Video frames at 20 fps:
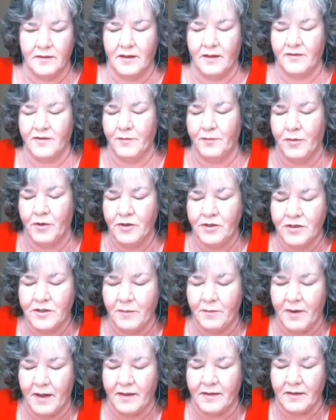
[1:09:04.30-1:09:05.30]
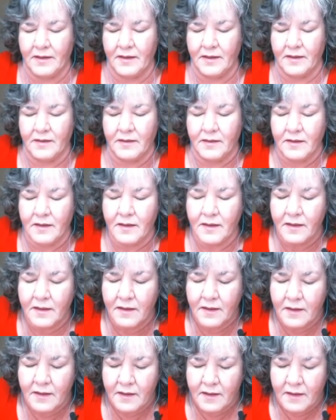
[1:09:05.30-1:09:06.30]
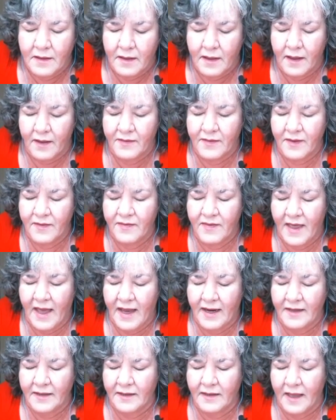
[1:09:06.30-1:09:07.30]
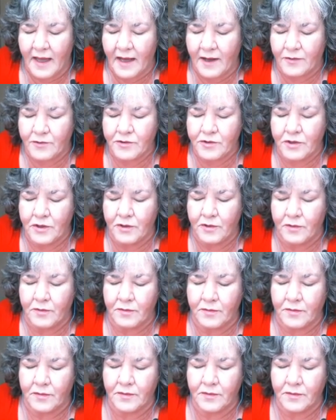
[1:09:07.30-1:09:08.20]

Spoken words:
You have to push the button in, and then that allows you,